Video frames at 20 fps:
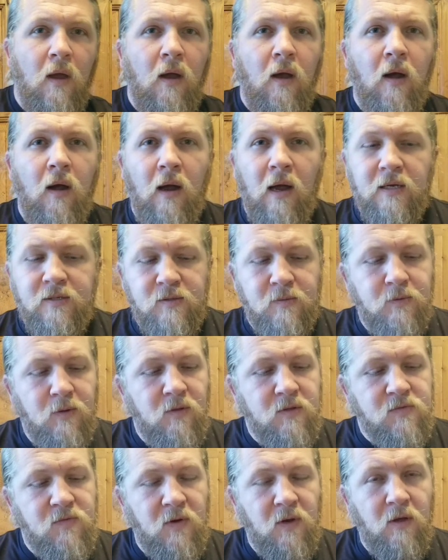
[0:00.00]
Alright, so I did
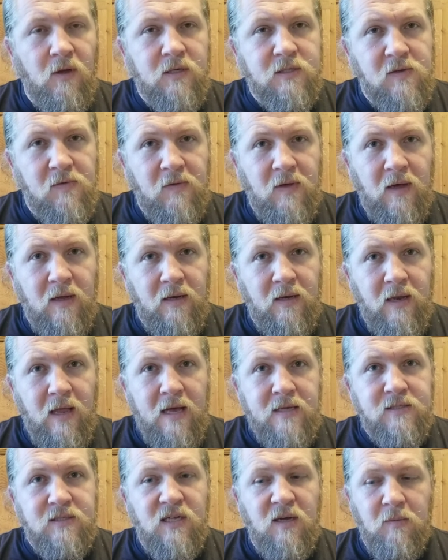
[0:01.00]
this video because I've gotten
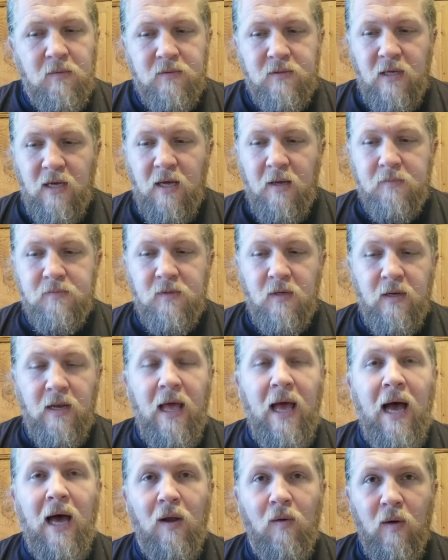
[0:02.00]
asked a couple times on
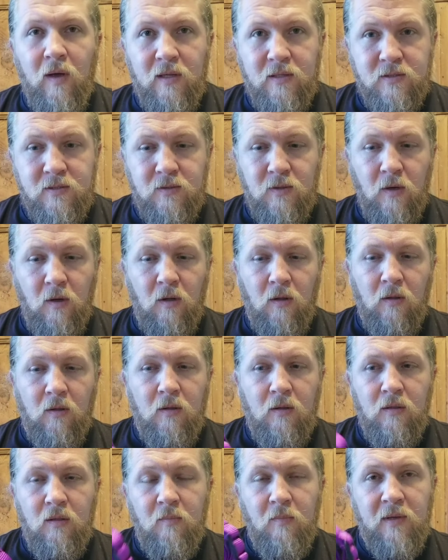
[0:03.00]
how do I install
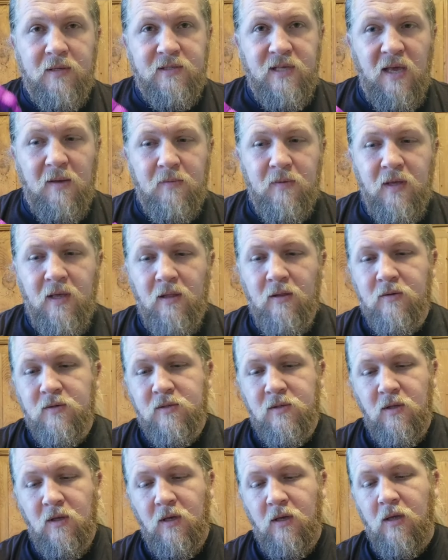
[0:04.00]
the Basecamp Kilo
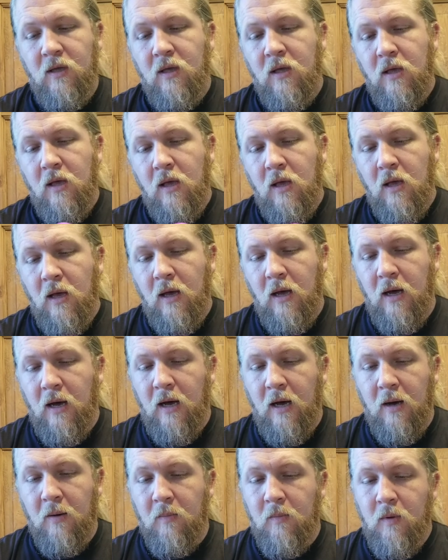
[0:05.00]
Sling.
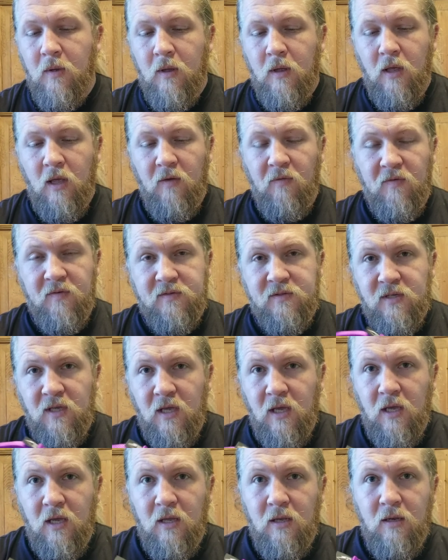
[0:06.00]
If you've
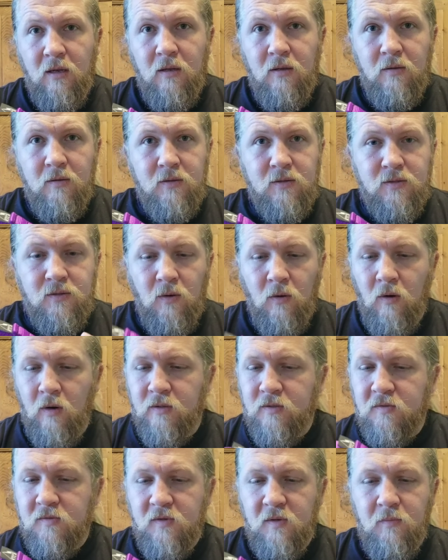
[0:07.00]
seen stories,
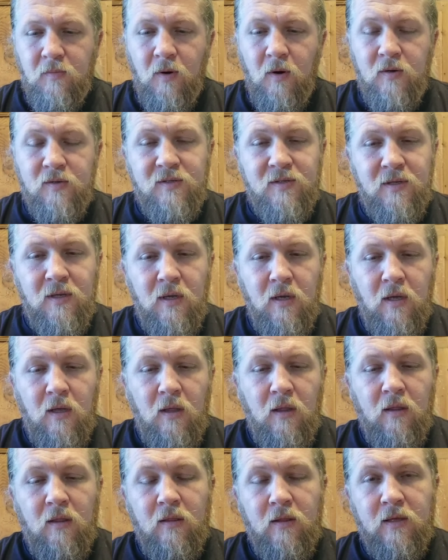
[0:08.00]
you've seen posts,
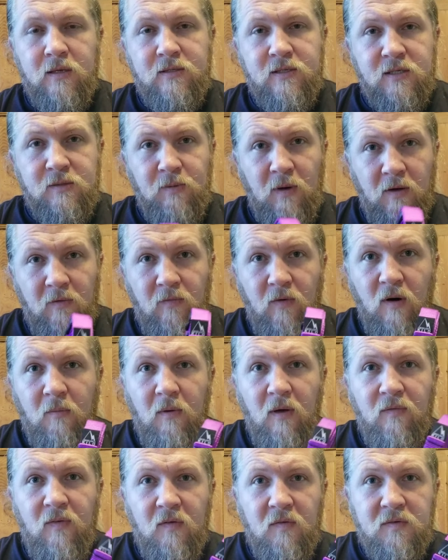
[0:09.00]
this is by far my
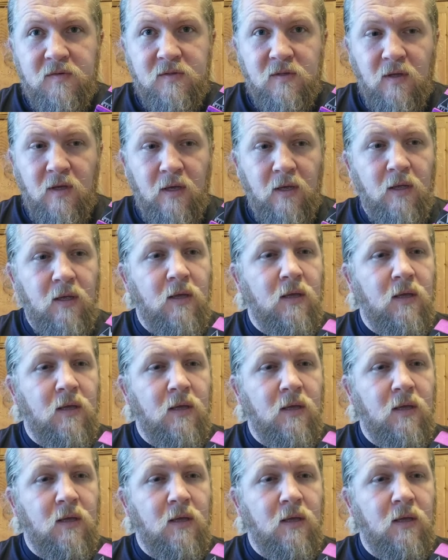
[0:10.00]
favorite sling.